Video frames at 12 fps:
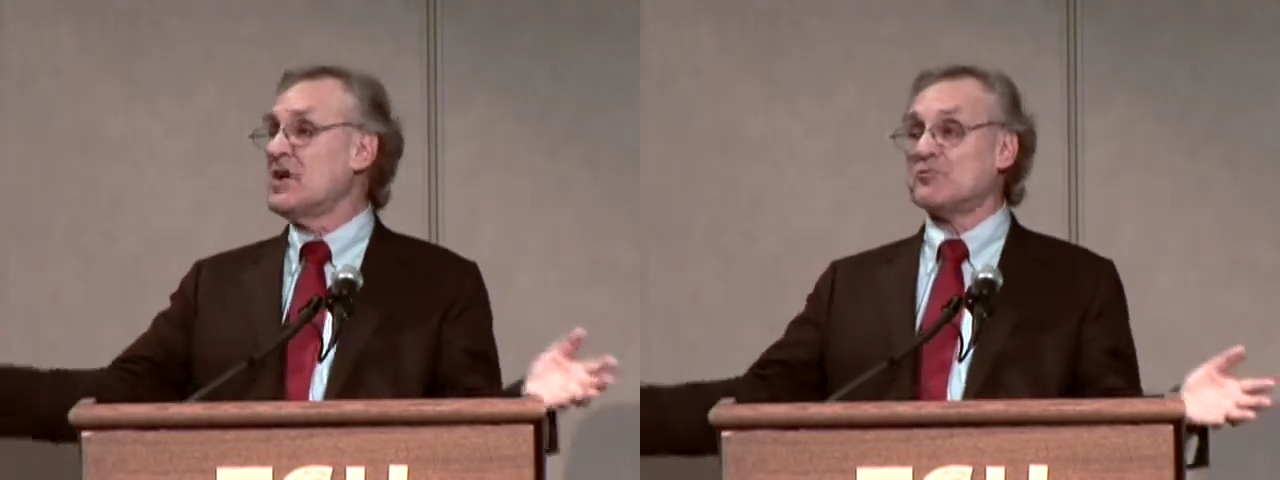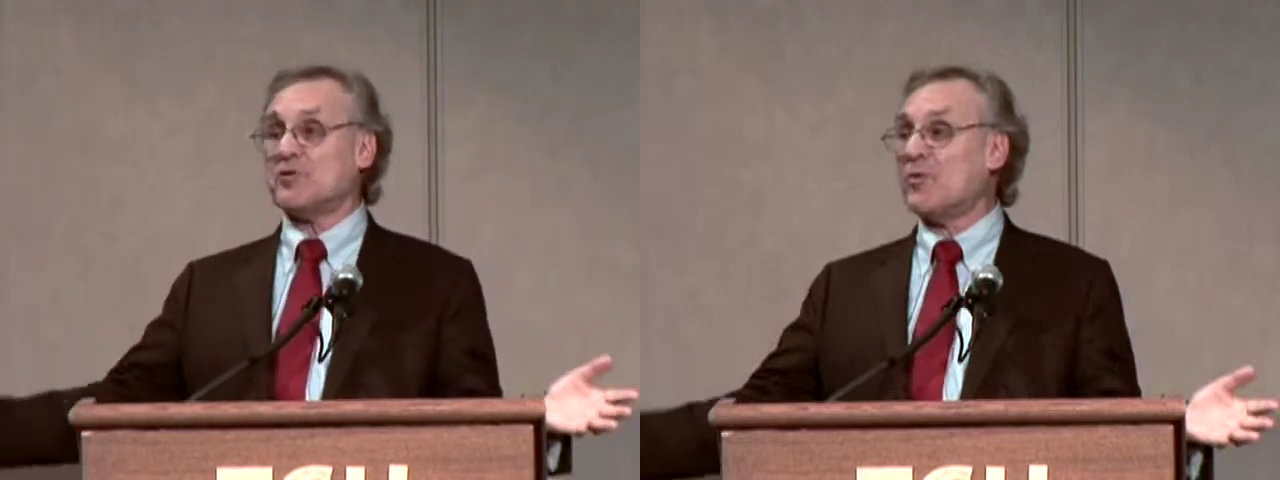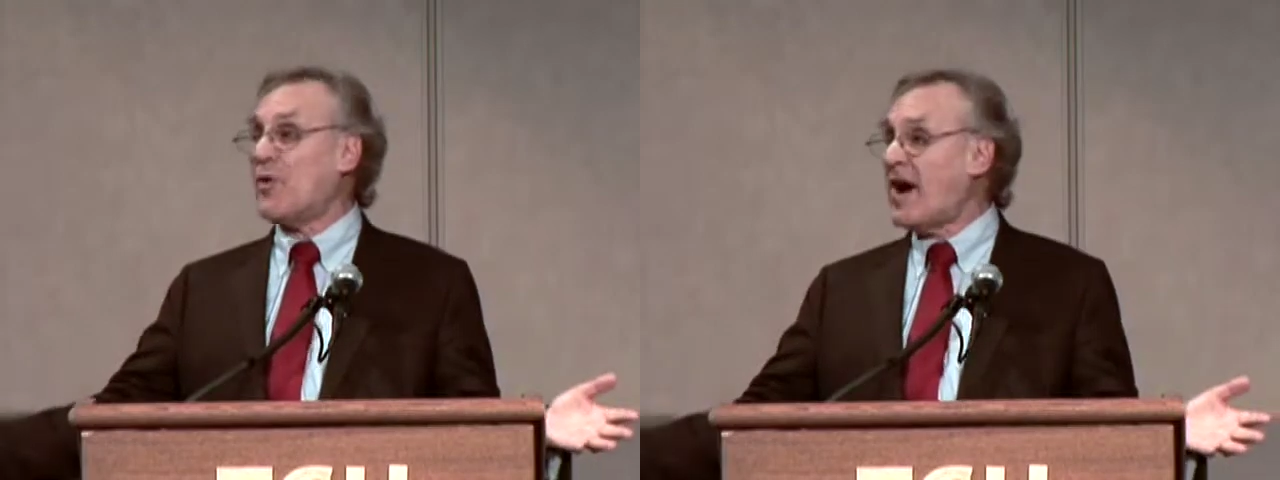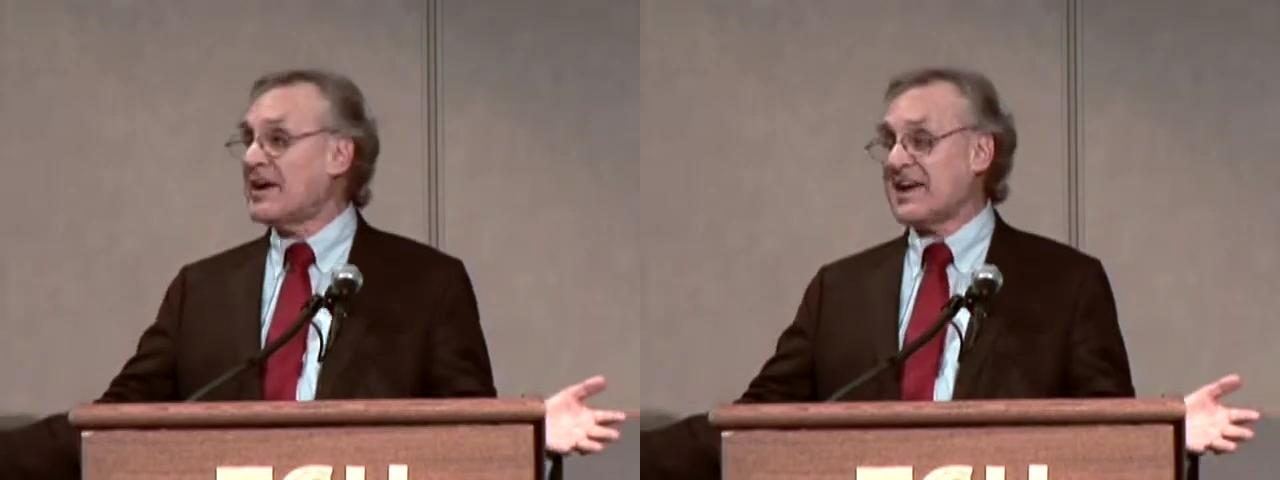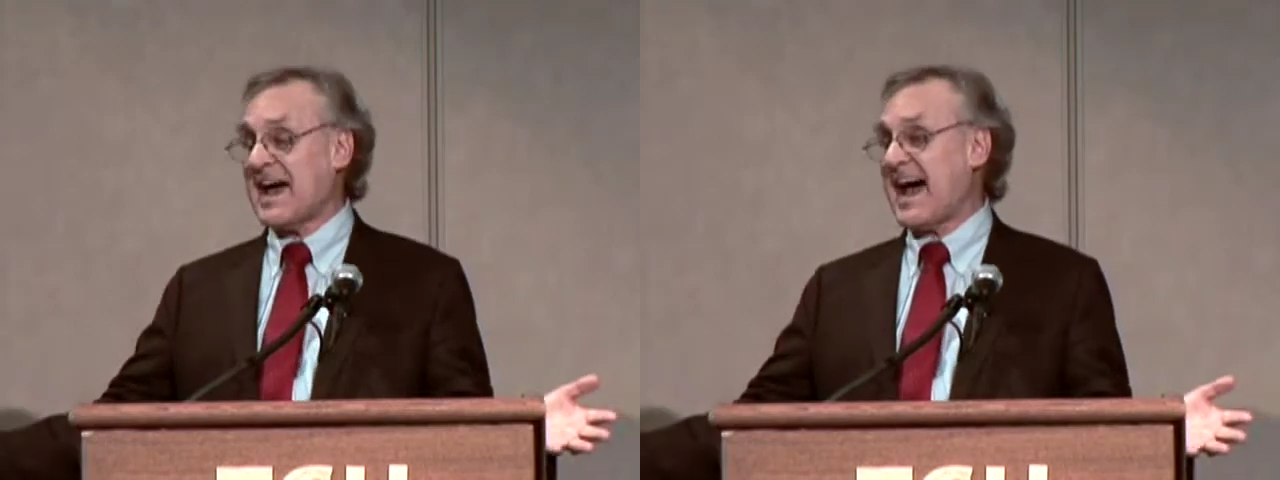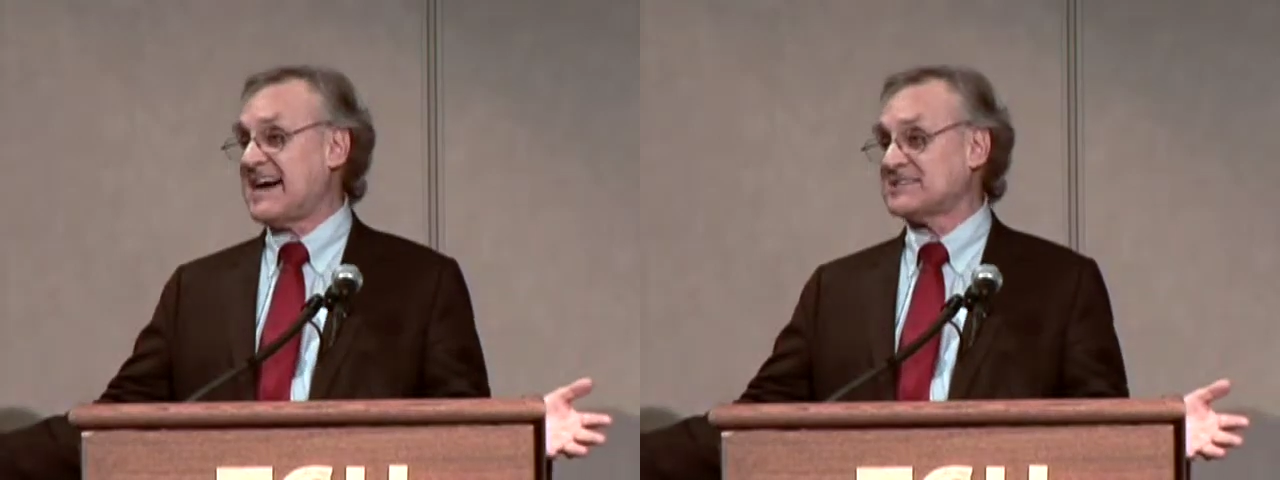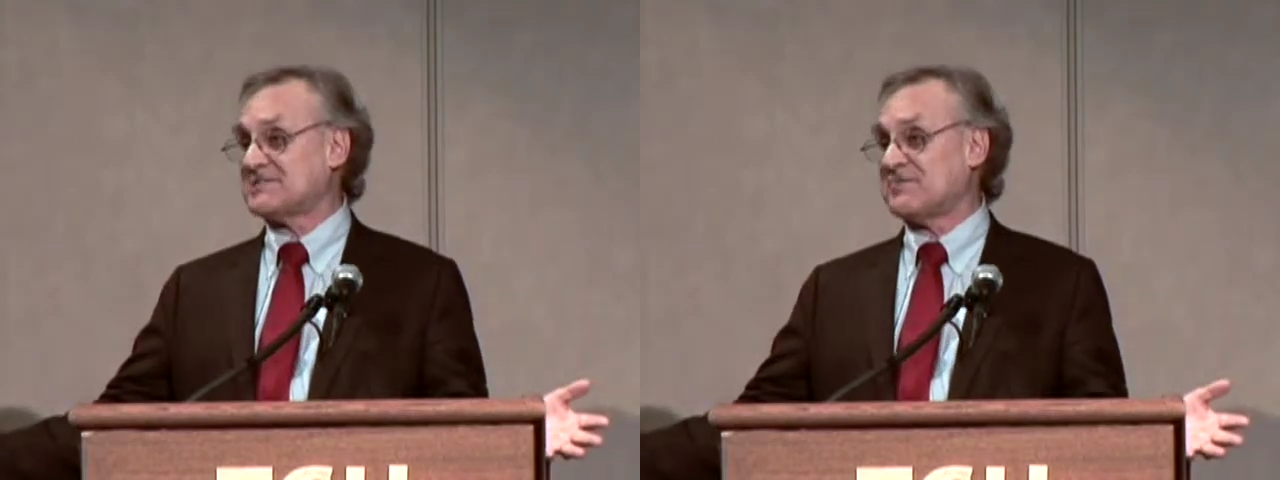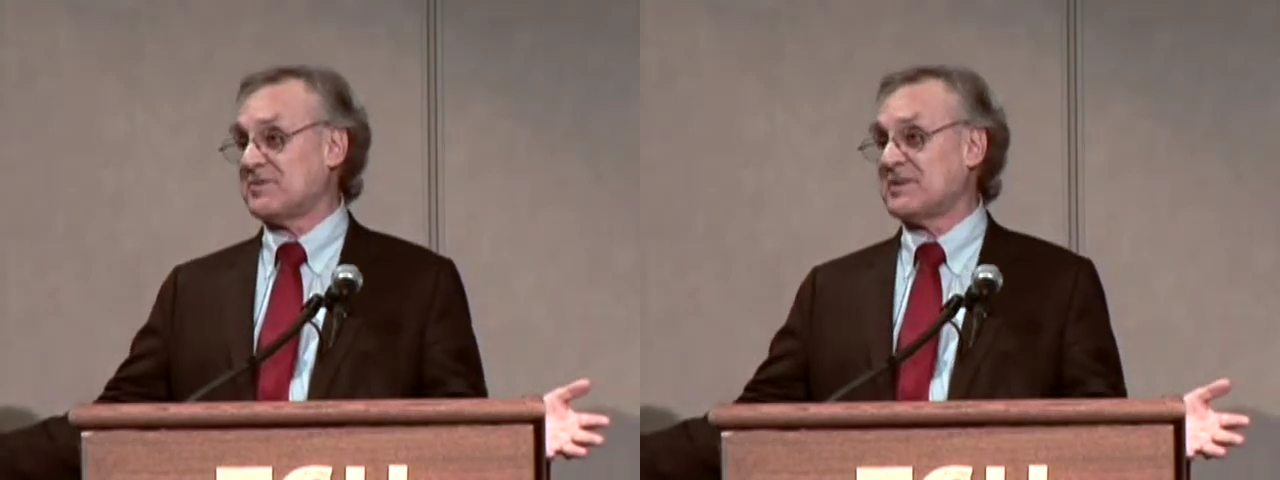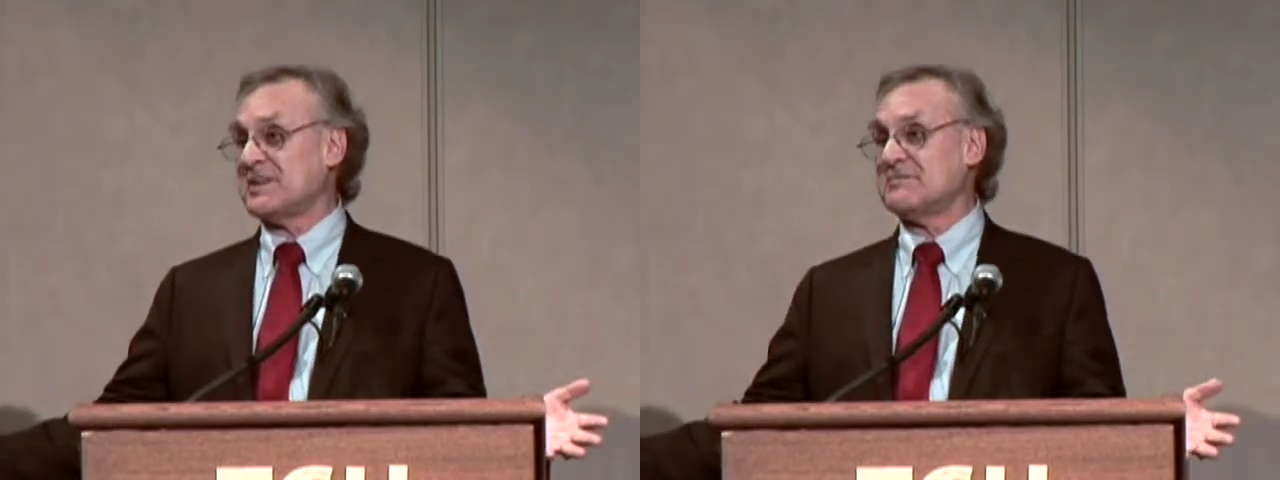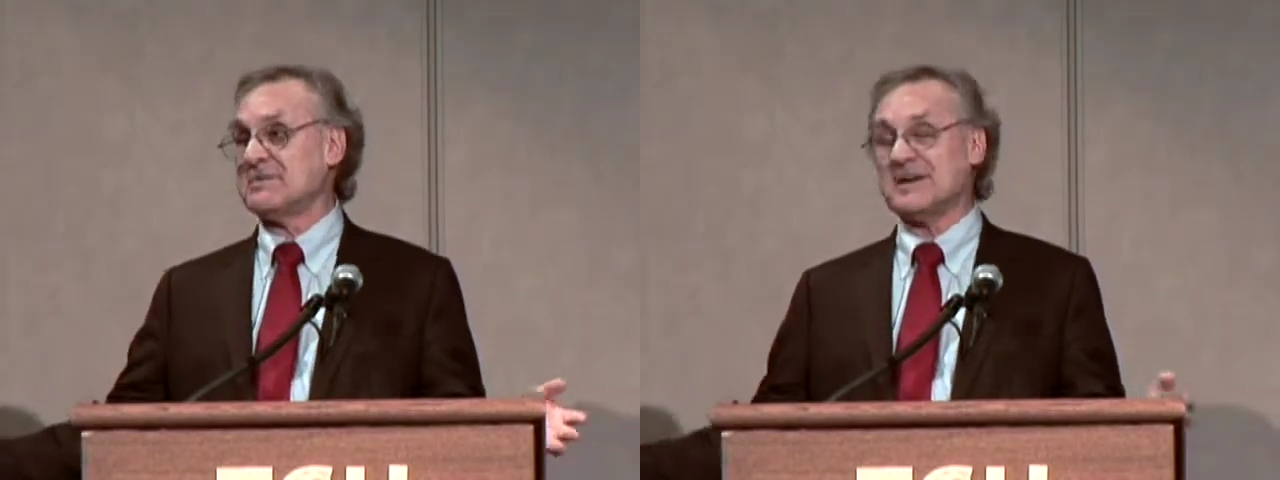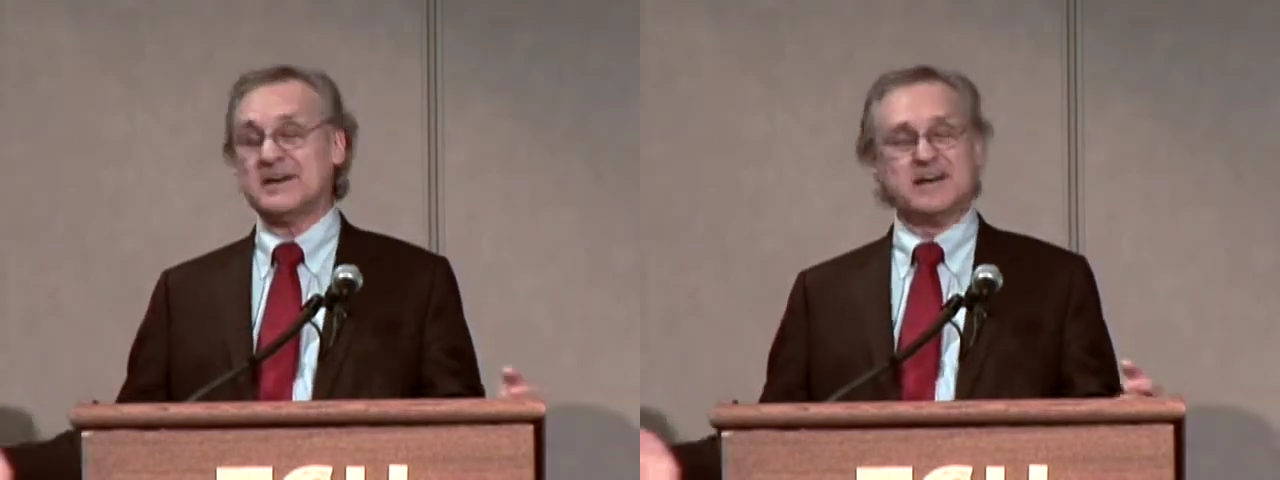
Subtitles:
Rwanda asked for them,